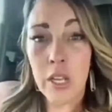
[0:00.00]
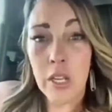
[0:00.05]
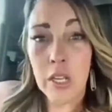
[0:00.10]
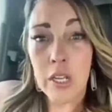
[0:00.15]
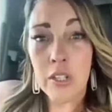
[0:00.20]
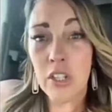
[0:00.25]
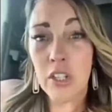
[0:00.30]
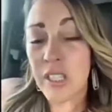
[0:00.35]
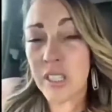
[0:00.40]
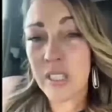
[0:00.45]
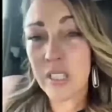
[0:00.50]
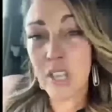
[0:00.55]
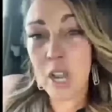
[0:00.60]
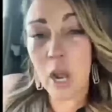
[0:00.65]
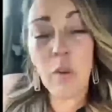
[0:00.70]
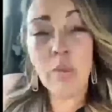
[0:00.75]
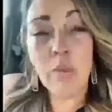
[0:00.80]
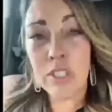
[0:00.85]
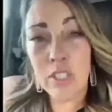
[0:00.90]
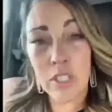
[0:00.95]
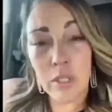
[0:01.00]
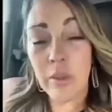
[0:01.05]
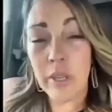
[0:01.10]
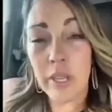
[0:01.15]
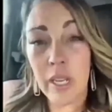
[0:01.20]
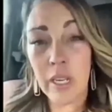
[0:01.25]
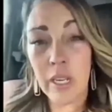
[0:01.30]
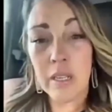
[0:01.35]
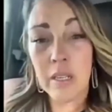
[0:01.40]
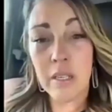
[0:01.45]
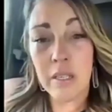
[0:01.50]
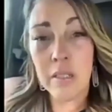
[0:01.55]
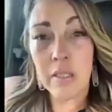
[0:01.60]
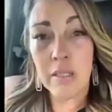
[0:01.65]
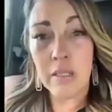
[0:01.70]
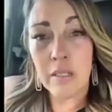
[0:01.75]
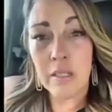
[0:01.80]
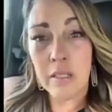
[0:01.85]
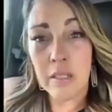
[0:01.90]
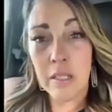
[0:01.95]
just don't do it.
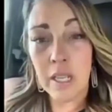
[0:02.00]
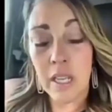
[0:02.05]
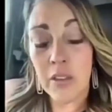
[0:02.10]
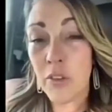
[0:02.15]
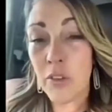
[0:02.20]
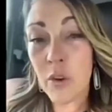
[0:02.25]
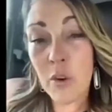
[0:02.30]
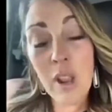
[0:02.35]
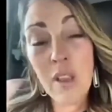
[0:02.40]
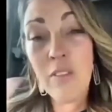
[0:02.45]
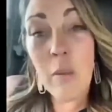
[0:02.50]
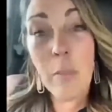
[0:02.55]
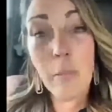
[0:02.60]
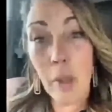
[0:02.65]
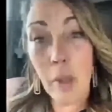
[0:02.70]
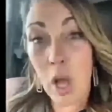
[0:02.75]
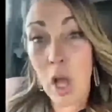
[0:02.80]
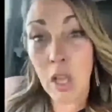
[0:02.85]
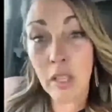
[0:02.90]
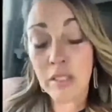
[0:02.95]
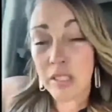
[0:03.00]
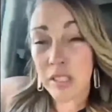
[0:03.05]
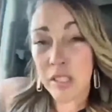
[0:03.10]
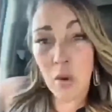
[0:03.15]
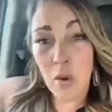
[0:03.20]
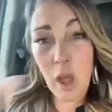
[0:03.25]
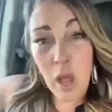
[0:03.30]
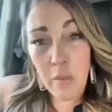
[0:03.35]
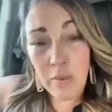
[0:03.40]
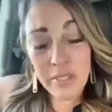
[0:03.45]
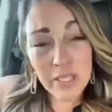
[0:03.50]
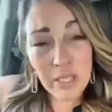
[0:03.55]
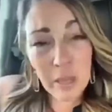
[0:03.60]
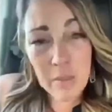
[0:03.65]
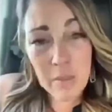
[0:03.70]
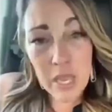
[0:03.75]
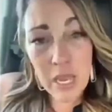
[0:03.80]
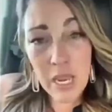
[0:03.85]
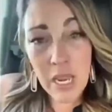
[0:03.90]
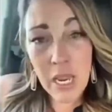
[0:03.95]
If you don't have the balls to go out with
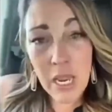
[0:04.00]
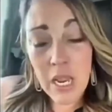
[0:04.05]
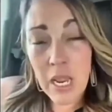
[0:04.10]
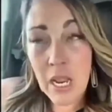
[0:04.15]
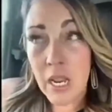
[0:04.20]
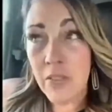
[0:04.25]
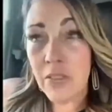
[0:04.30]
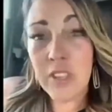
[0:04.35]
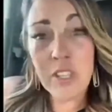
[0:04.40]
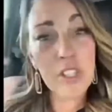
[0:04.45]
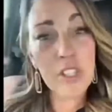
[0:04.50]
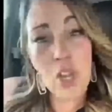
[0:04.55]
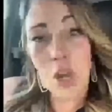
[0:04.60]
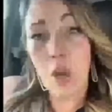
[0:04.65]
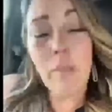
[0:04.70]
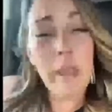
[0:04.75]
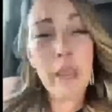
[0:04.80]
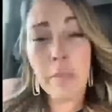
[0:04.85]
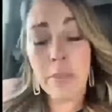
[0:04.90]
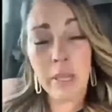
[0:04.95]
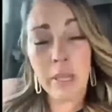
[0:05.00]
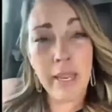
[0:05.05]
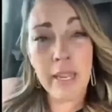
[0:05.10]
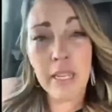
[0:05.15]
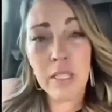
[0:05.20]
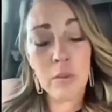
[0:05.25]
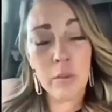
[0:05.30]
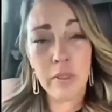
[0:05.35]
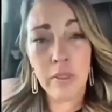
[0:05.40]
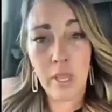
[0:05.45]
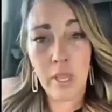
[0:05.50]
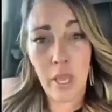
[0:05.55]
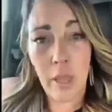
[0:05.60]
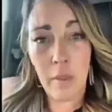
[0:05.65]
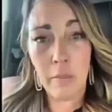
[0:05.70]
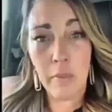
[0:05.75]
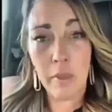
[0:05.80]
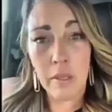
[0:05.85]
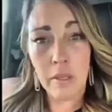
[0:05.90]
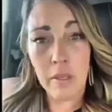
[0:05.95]
somebody, then don't make plans with
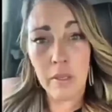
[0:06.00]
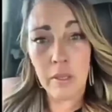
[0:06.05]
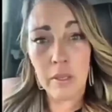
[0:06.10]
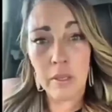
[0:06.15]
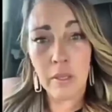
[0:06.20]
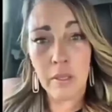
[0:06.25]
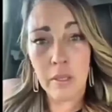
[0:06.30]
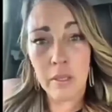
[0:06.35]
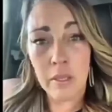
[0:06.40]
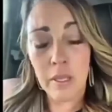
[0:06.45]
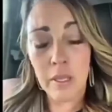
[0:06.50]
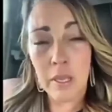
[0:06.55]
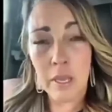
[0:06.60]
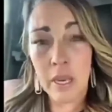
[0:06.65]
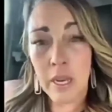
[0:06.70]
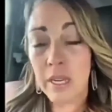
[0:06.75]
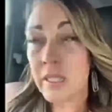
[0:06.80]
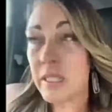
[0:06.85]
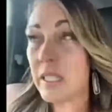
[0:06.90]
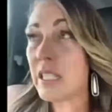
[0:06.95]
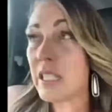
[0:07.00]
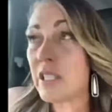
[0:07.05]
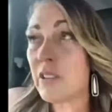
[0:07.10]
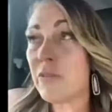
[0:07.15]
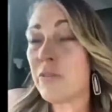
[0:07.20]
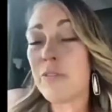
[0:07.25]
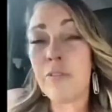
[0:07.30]
them. Because it's